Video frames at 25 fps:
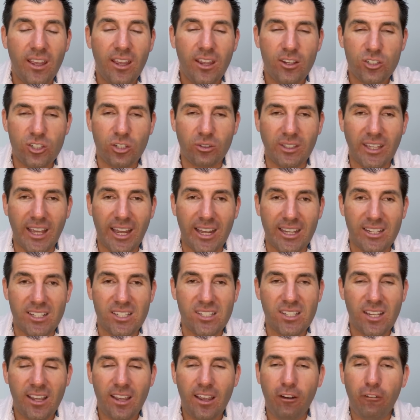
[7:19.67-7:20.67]
So,
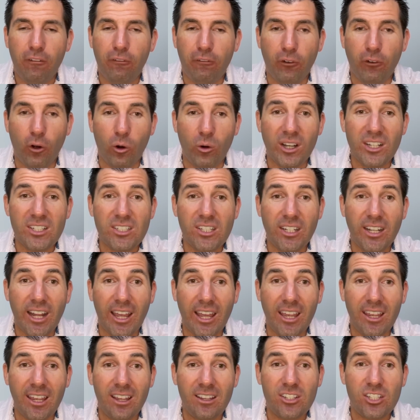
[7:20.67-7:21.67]
yes, focus
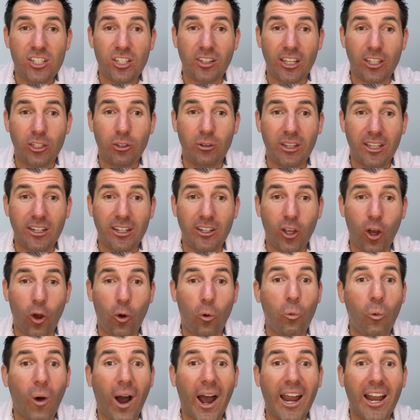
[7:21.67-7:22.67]
today so that you can go
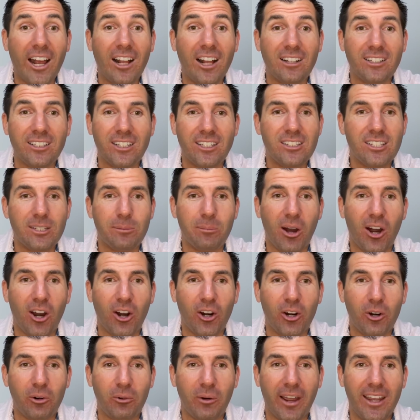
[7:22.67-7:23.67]
wild
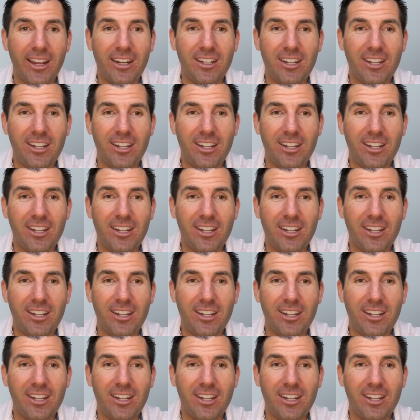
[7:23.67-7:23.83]
tomorrow, right?